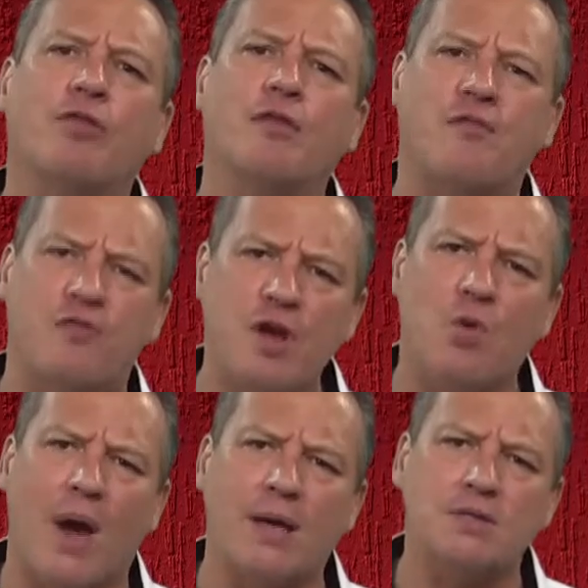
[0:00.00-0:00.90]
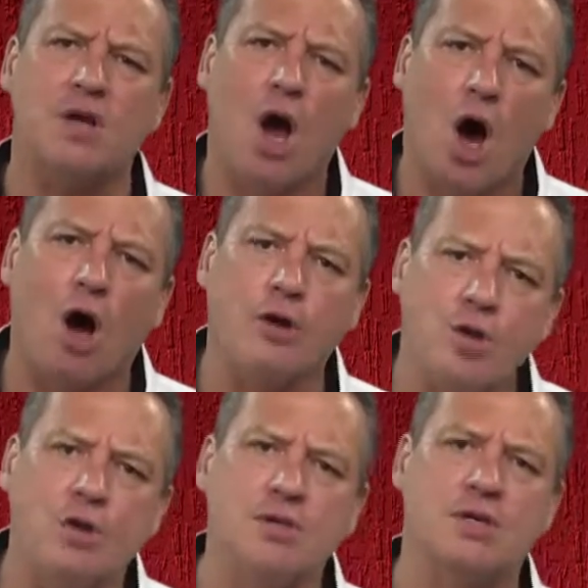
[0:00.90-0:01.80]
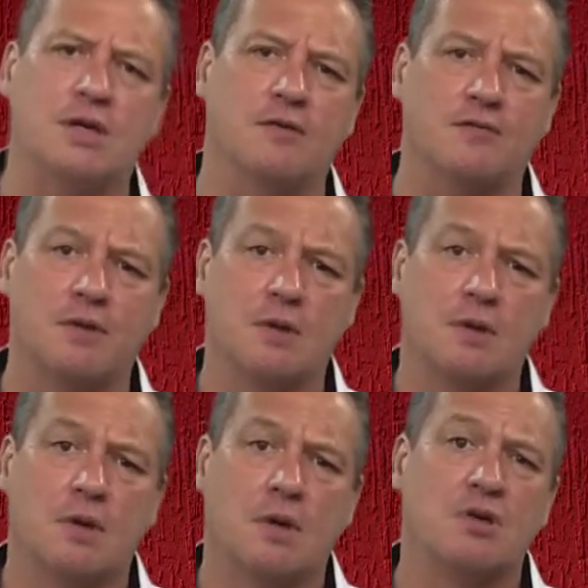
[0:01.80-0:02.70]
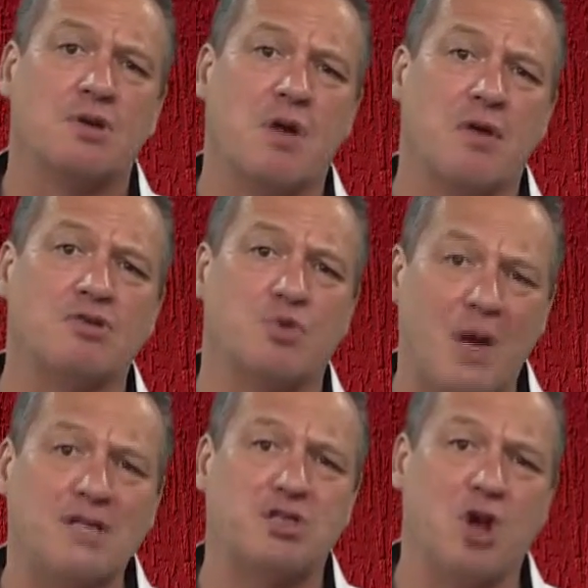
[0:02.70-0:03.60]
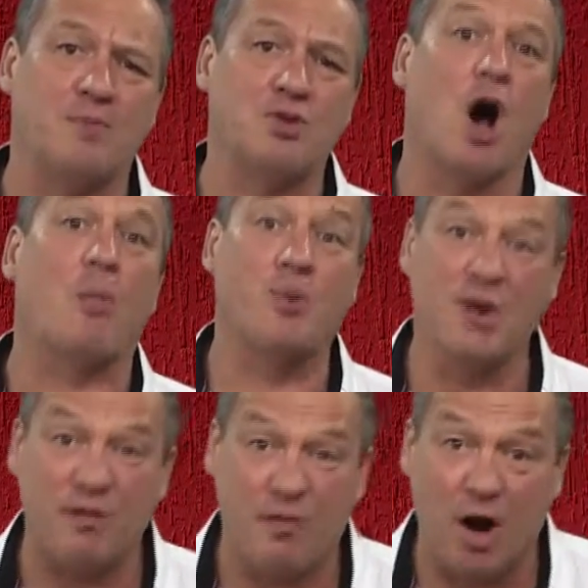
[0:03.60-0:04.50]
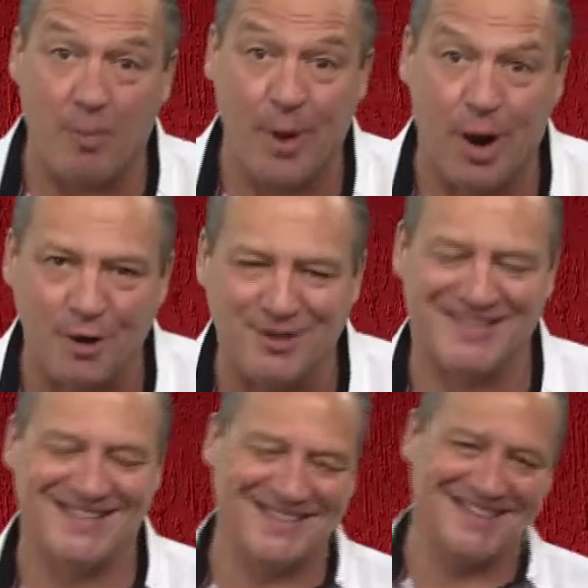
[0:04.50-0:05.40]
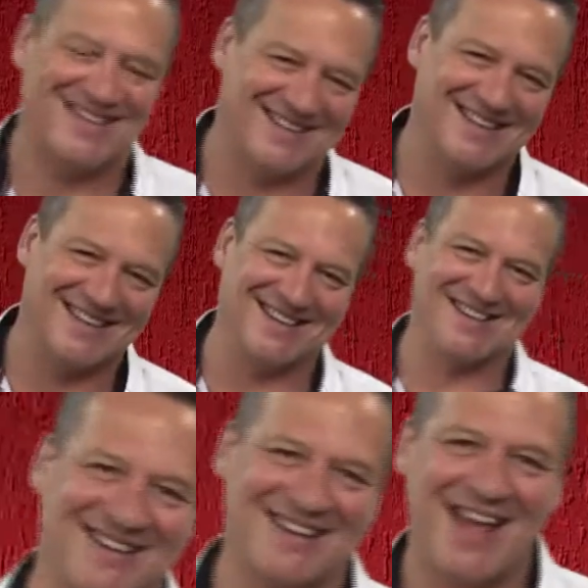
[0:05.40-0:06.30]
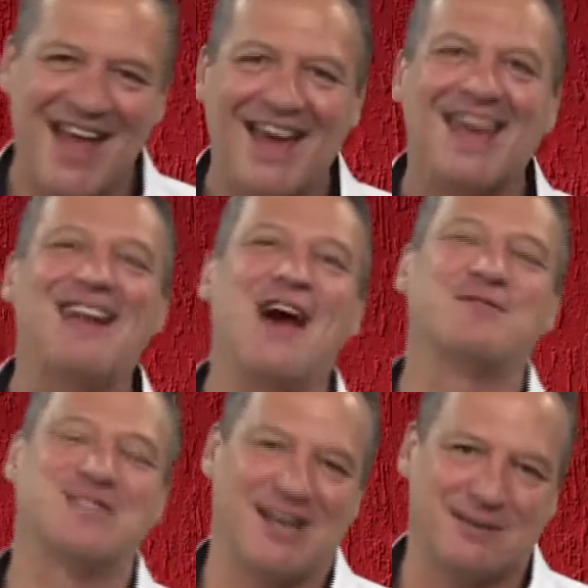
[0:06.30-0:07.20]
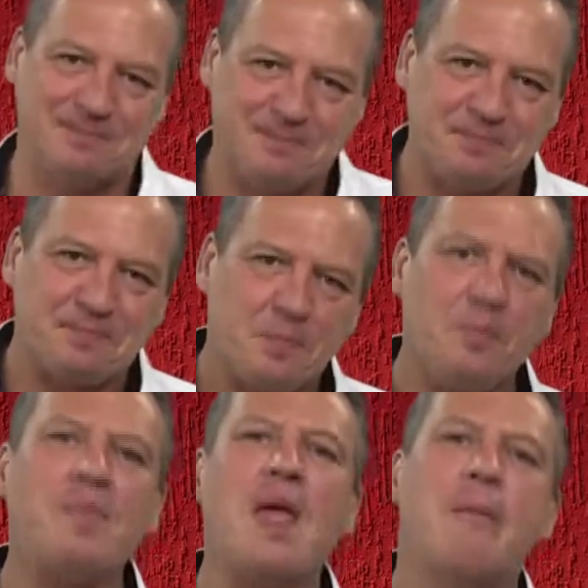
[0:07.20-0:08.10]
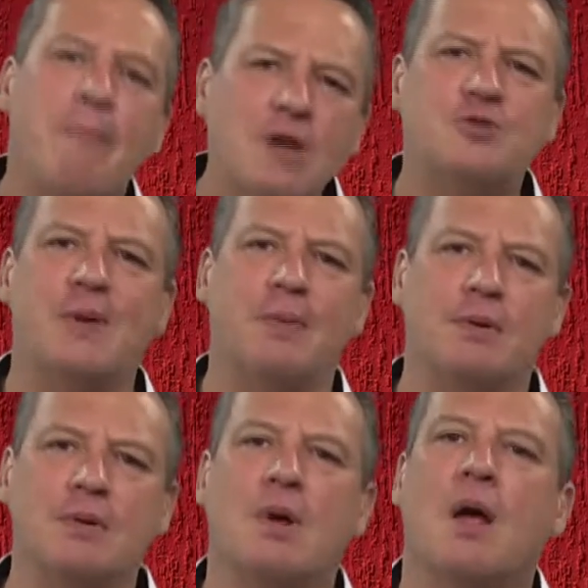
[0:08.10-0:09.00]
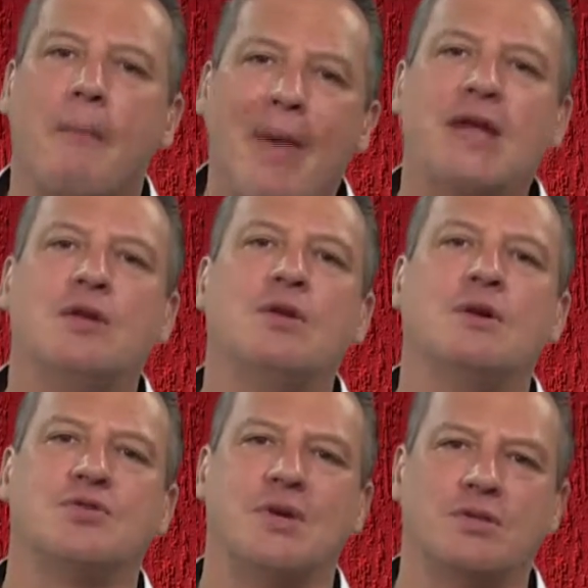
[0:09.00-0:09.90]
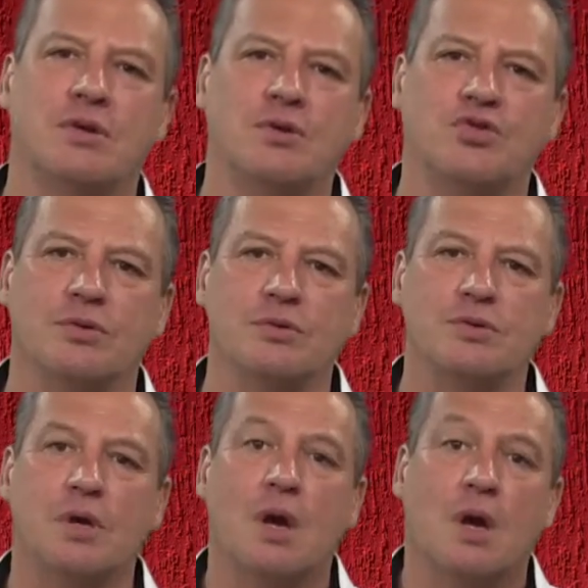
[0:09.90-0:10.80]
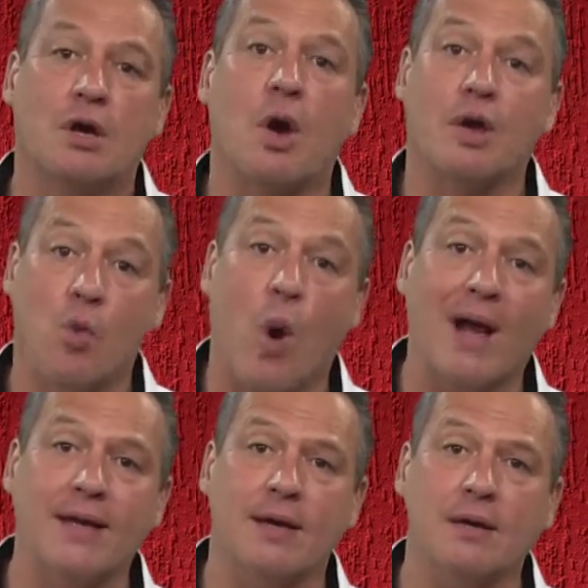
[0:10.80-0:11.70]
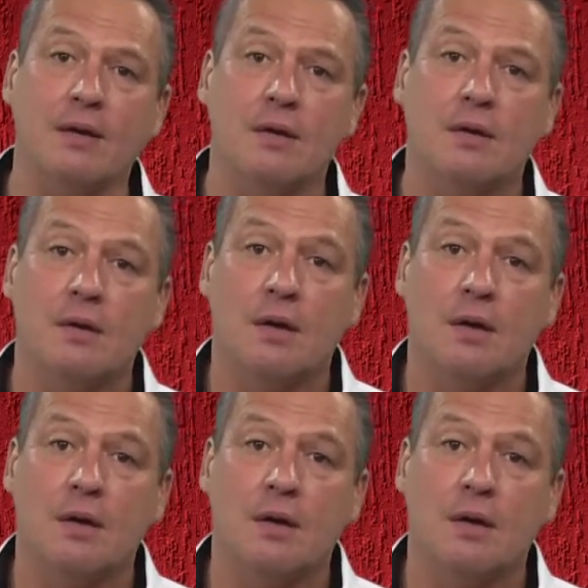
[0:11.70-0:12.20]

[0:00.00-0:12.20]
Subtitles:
on the freeways on New Year's Eve. You know, those rest stops are pretty far apart. Enough said. Most people make New Year's resolutions going one year